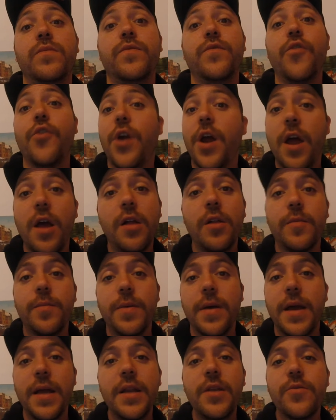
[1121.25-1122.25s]
for
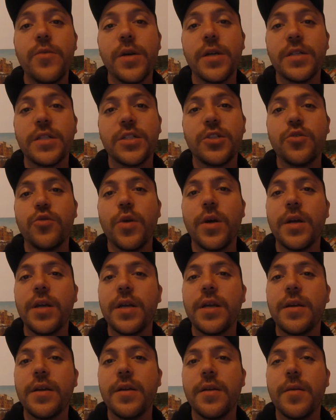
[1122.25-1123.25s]
help anyways to
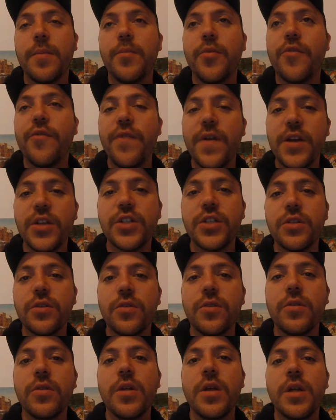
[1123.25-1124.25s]
a
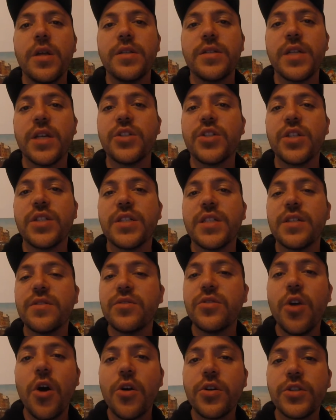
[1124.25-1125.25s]
professional such as
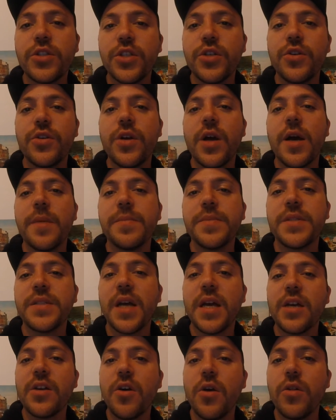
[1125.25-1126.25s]
a doctor, a
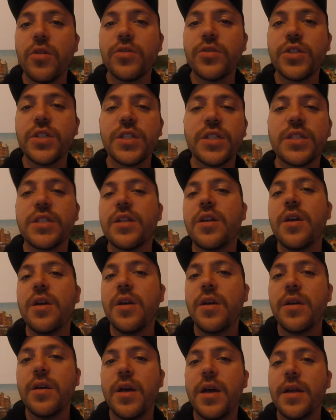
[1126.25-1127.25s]
psychologist,
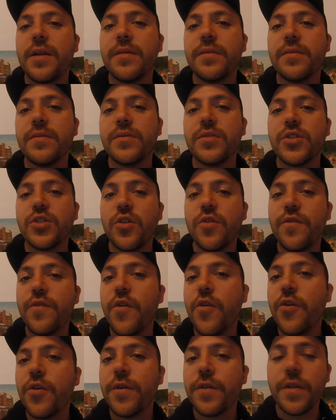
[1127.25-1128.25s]
and so
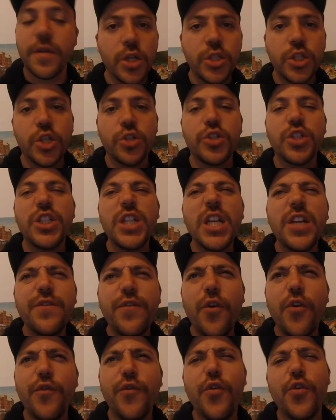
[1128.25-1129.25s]
forth. So seek
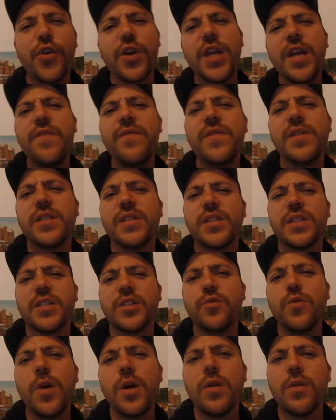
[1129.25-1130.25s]
for forgiveness
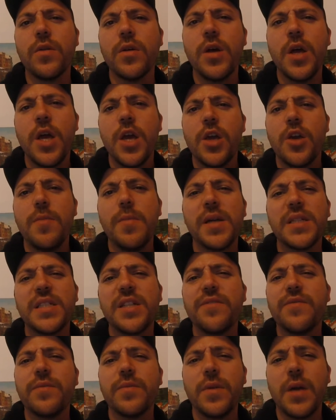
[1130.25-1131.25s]
as well. You must have,